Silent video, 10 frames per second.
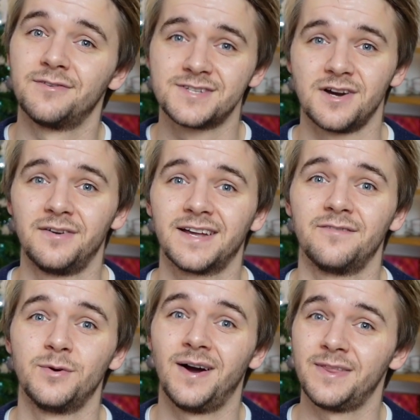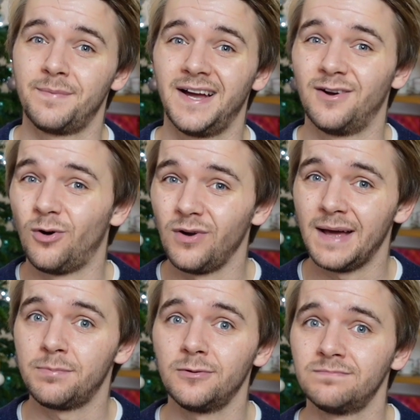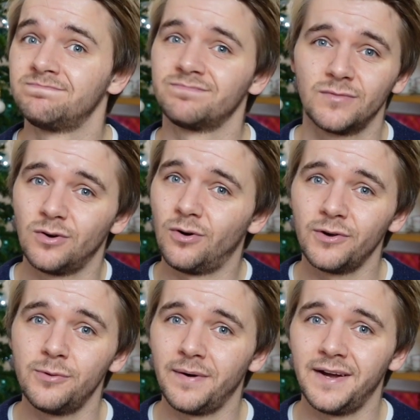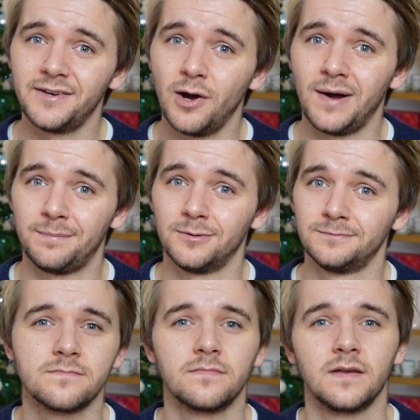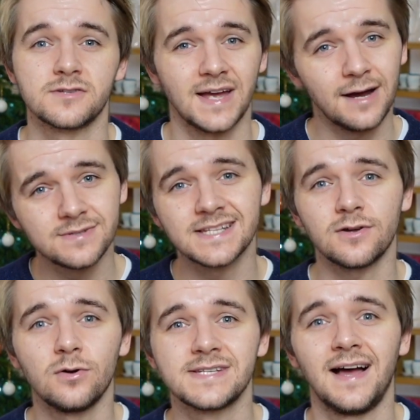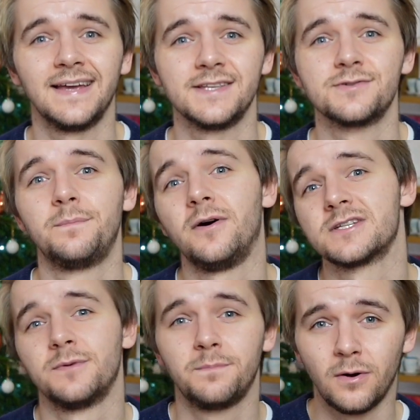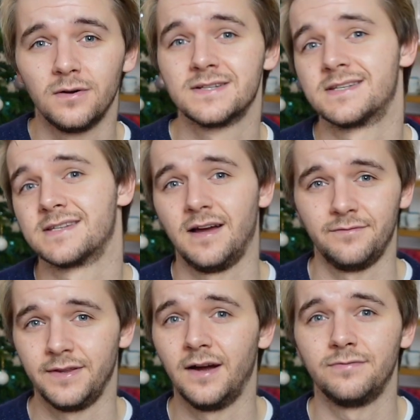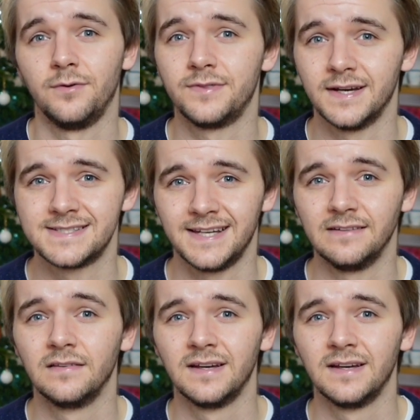the rhetoric of you either buy all Apple or you buy no Apple. So how does this all tie into a possible portless design for the iPhone 13?